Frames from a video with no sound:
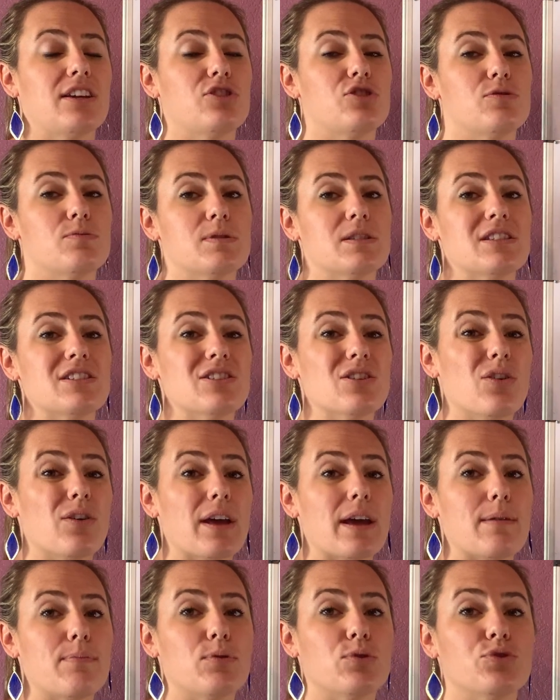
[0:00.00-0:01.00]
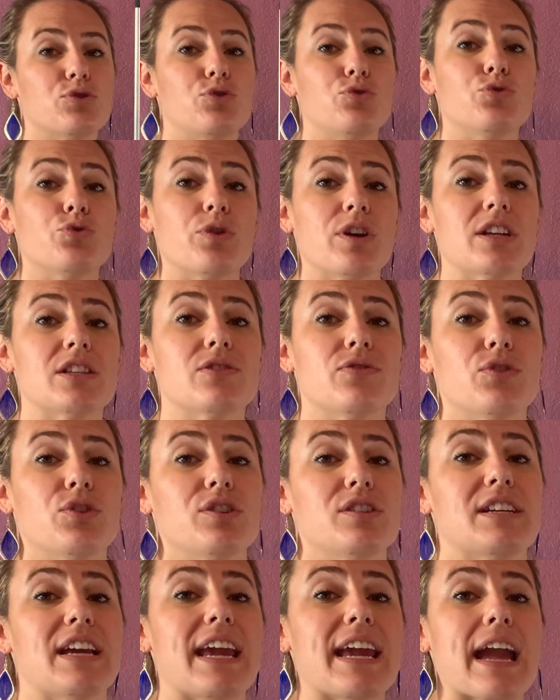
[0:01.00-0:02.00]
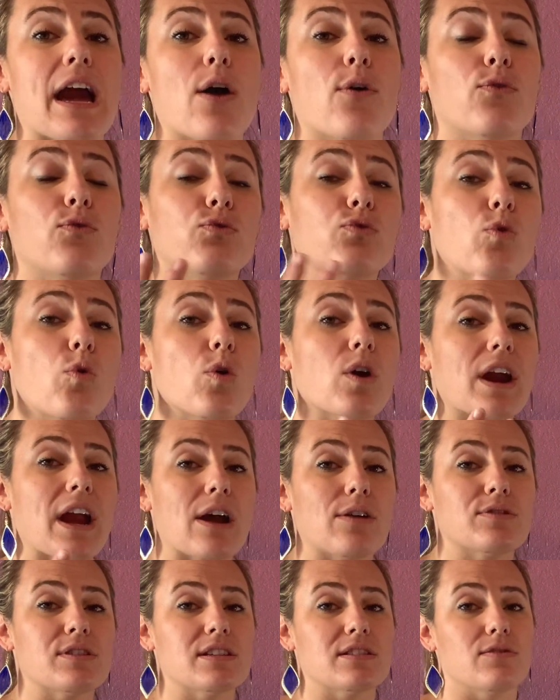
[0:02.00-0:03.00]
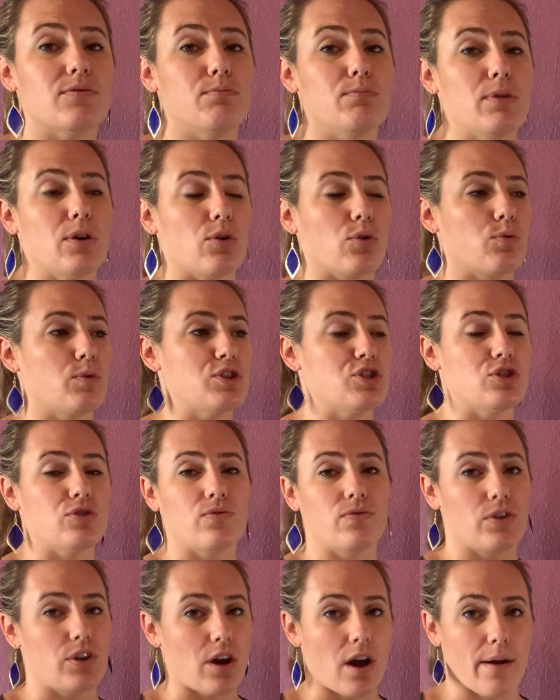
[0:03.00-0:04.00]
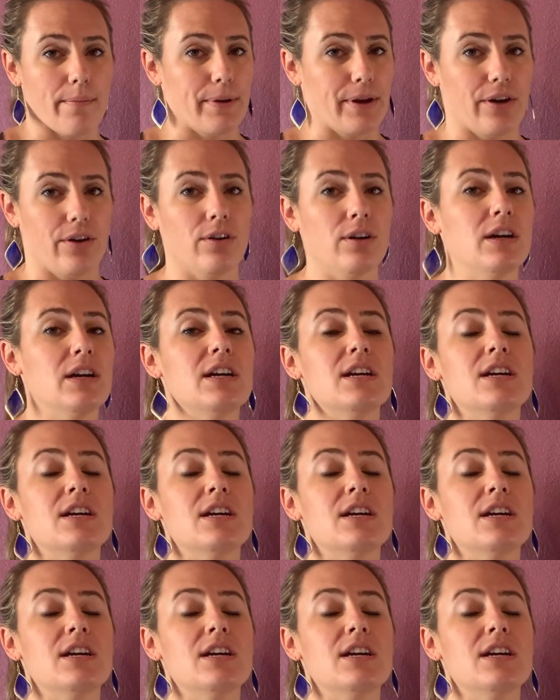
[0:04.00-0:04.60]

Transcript: she was still able to transfer and take out 4 ounces of milk, which is phenomenal.